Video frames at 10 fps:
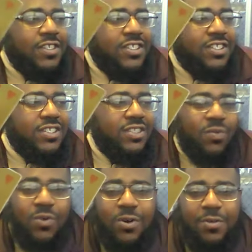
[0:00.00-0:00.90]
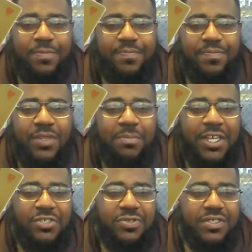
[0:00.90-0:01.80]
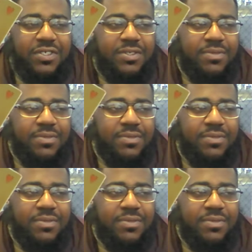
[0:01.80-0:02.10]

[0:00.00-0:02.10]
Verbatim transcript: This is the world, the matrix,